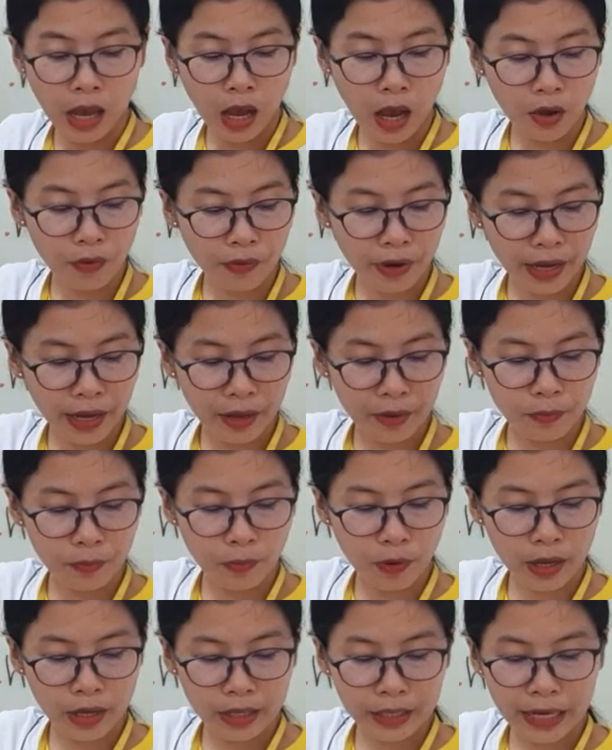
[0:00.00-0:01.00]
All right,
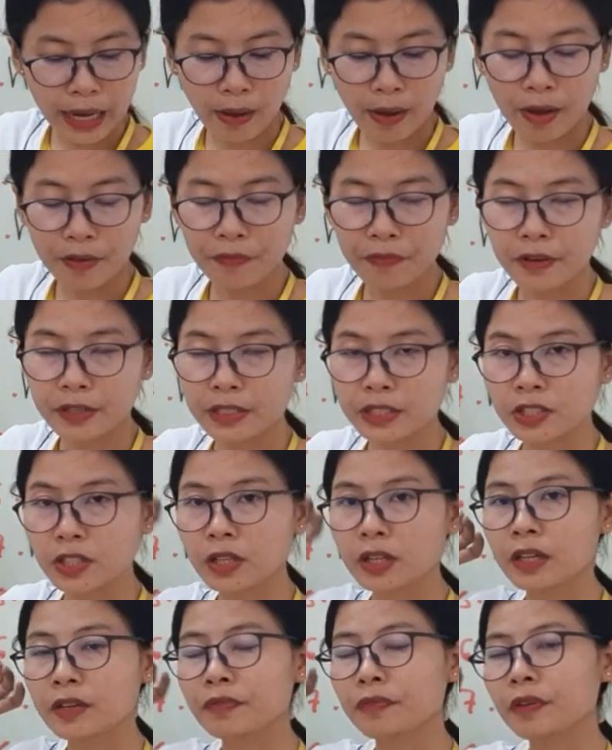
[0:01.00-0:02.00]
everyone, now our first
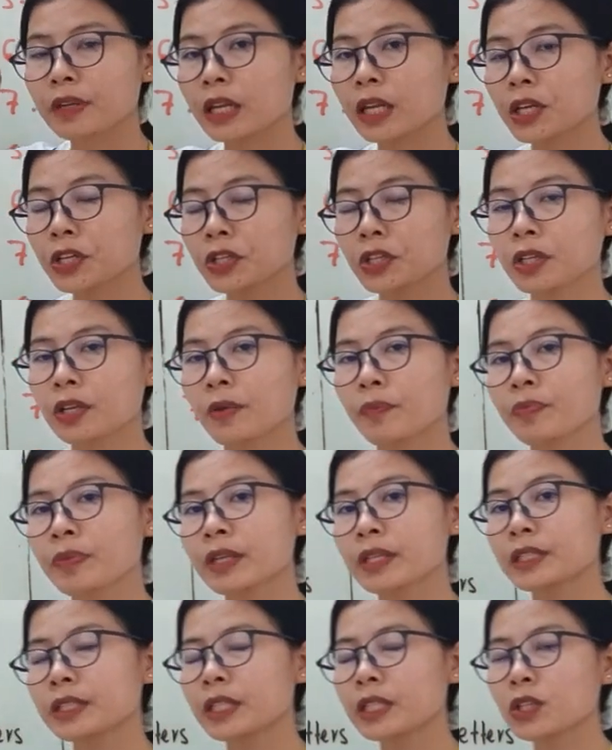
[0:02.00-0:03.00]
session is finished. It's
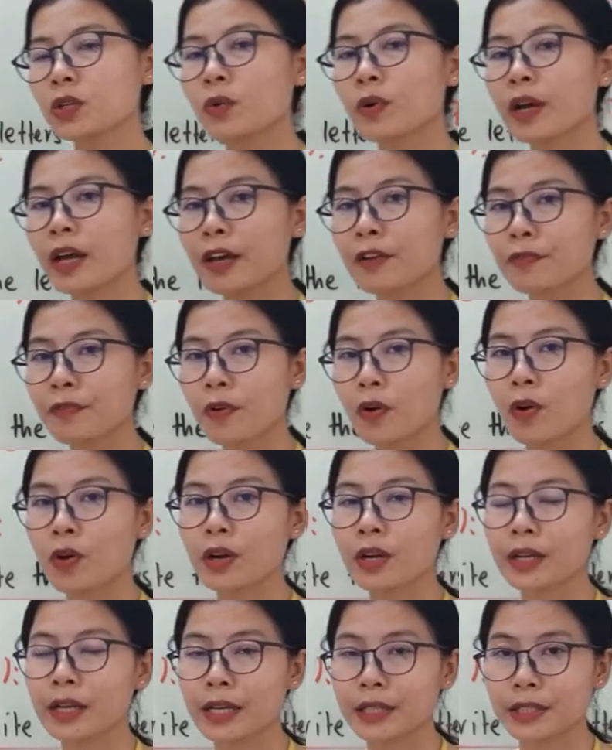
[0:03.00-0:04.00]
4 See 15. you again
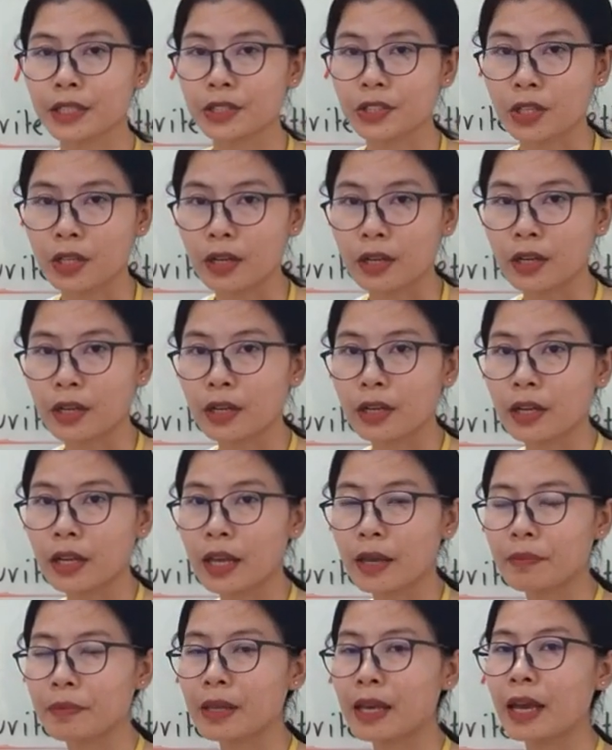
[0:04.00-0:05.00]
for the next session.
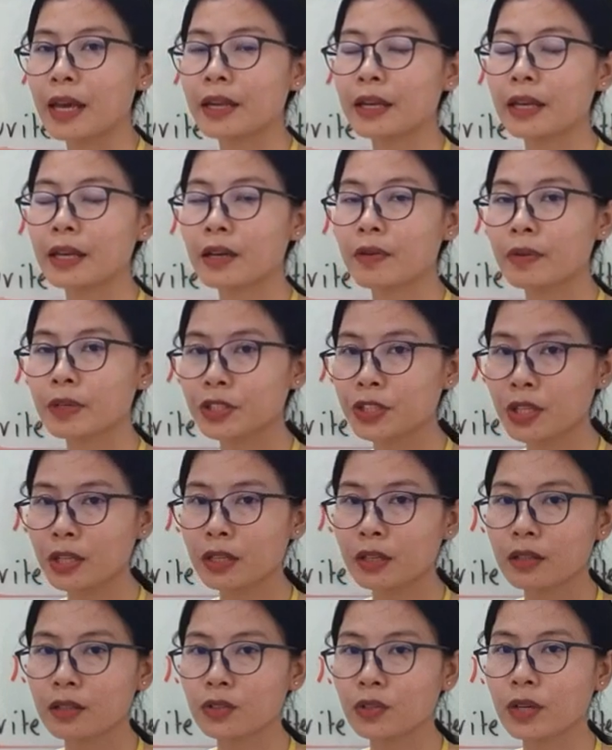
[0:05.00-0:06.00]
If there are any question,
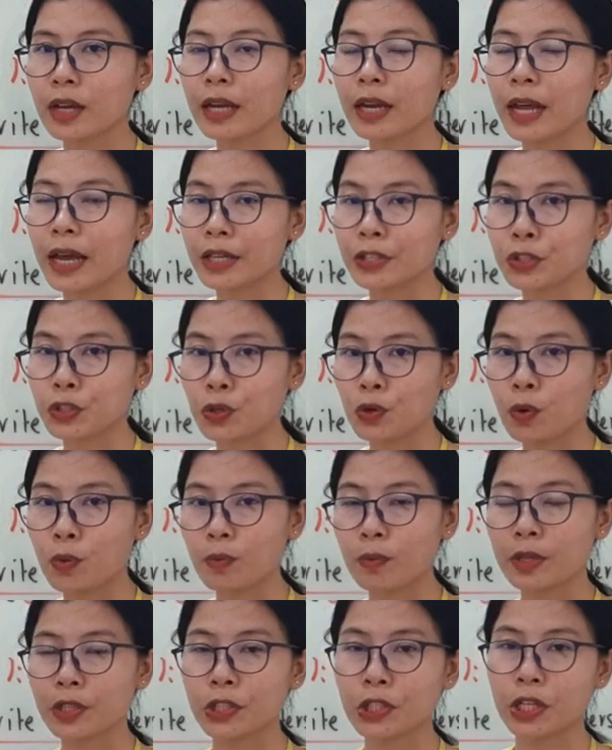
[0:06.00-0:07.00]
you can ask your
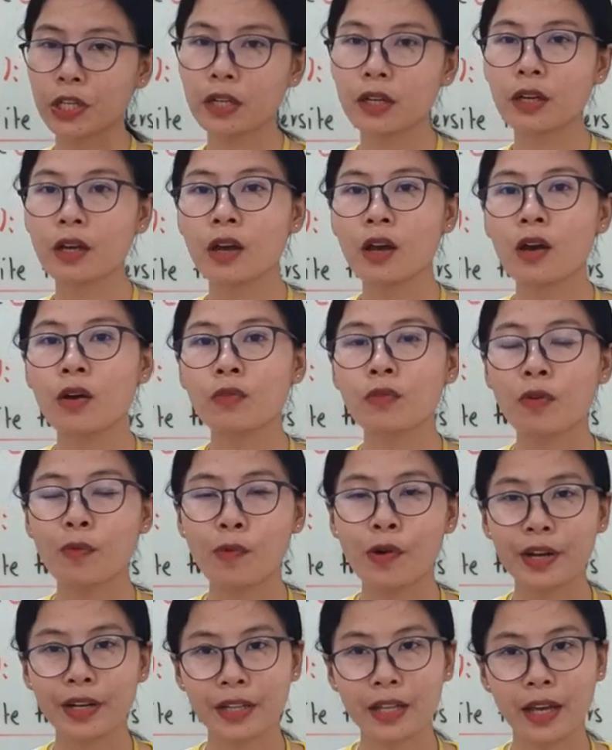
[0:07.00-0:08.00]
home teacher for
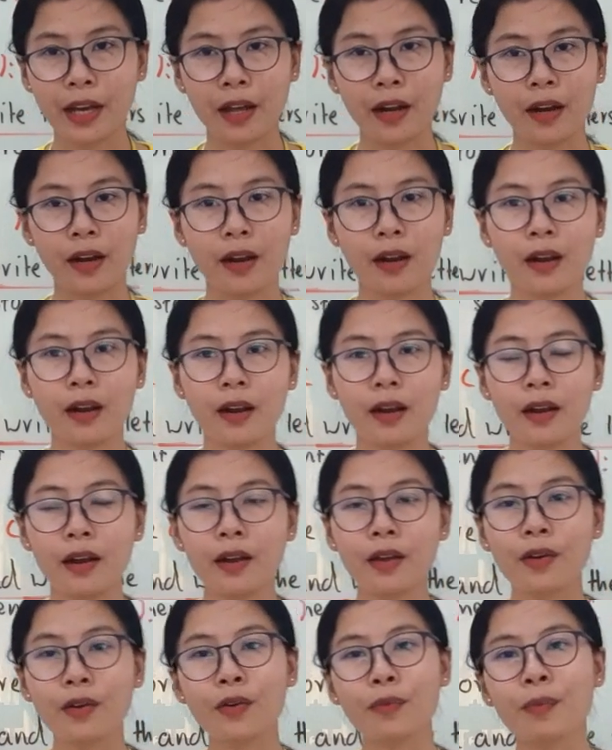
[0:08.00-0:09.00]
more detail.
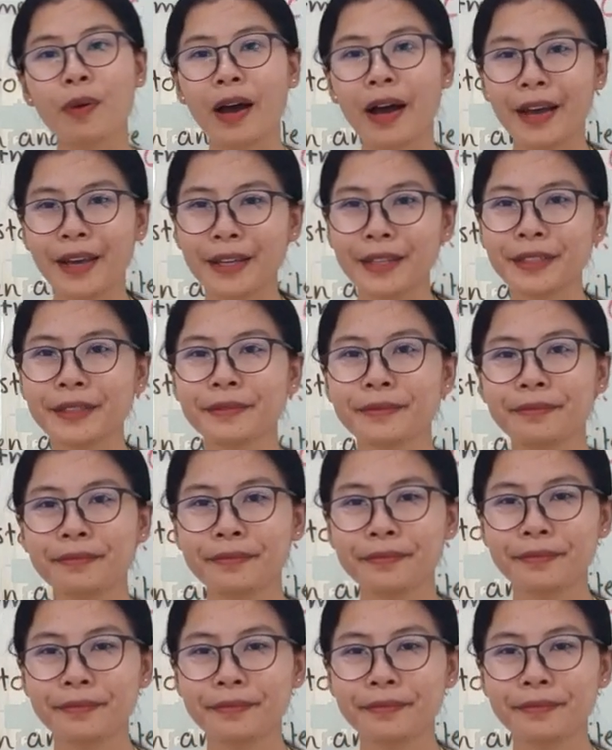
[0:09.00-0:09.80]
Goodbye.